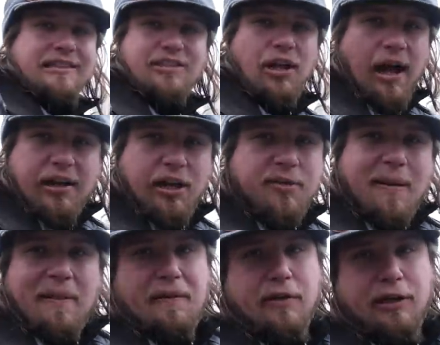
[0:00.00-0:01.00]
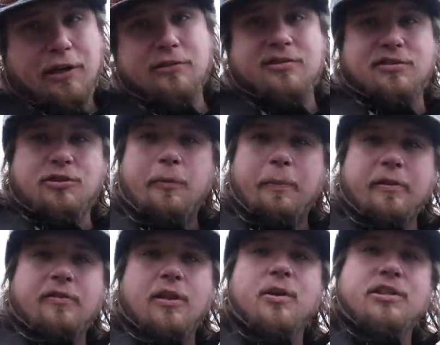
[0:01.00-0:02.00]
It's not a good method to use in super
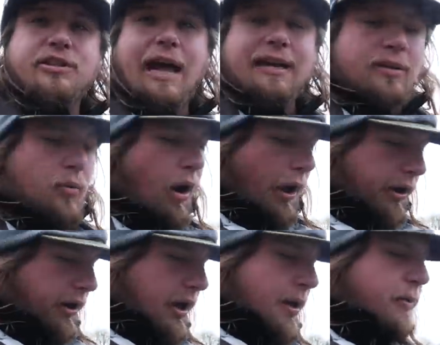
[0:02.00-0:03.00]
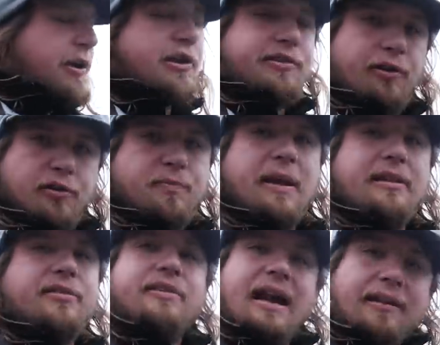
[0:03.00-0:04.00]
slow or stagnant water because those
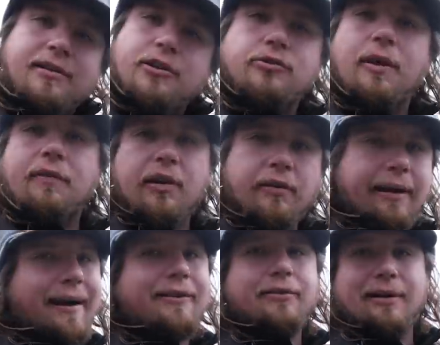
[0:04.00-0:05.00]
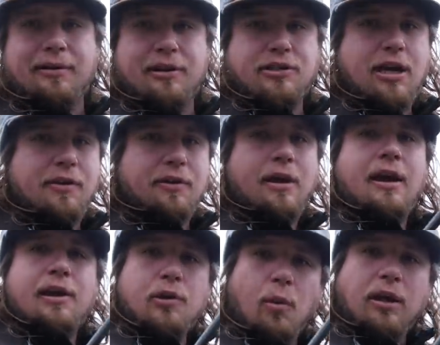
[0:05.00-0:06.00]
beads are down there drifting around each other.
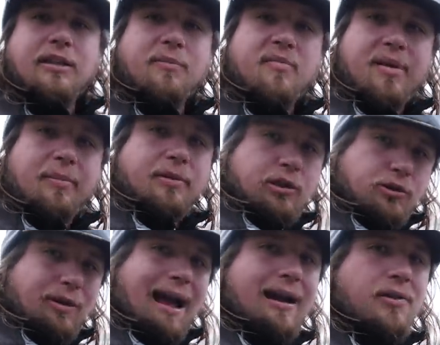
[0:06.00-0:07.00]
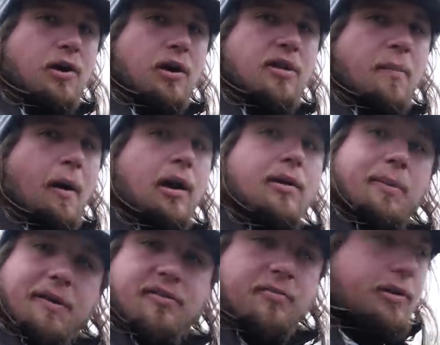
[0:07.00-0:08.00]
You want them to be able to drag along the bottom
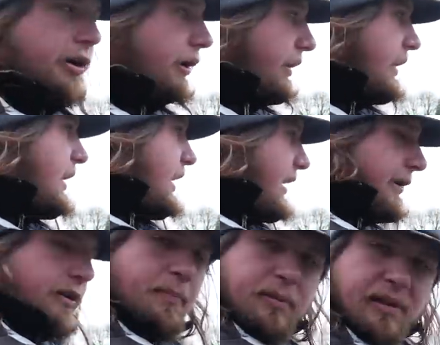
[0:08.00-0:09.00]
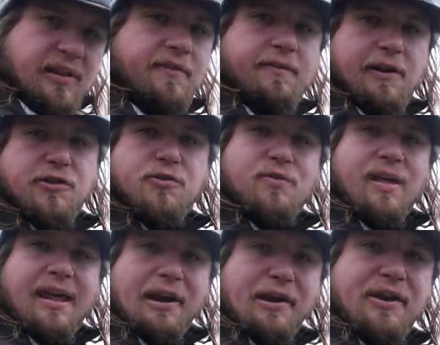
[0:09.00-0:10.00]
with some current and completely fish through
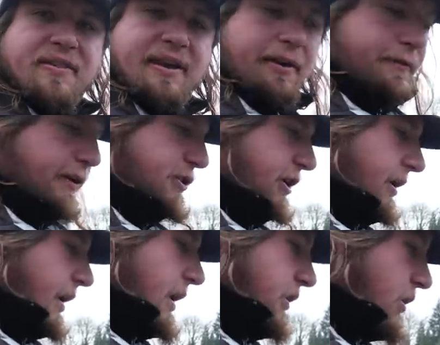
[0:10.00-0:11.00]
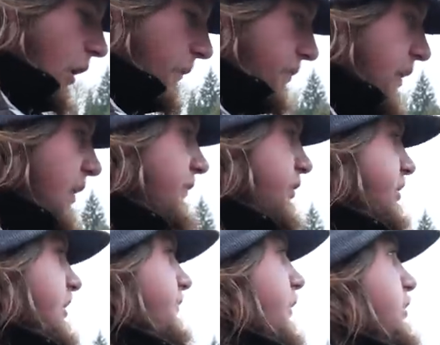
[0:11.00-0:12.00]
that area that you're fishing. So first
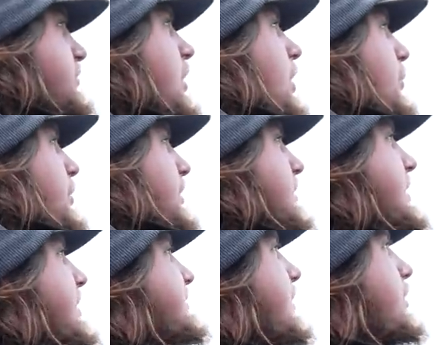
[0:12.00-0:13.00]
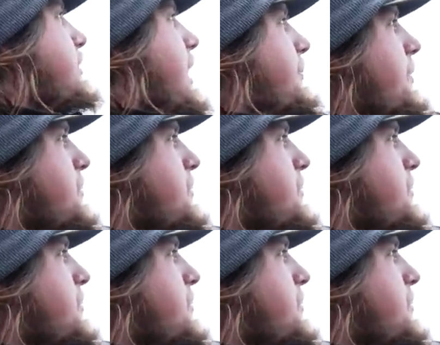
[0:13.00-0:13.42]
things first, we're gonna test out our depth.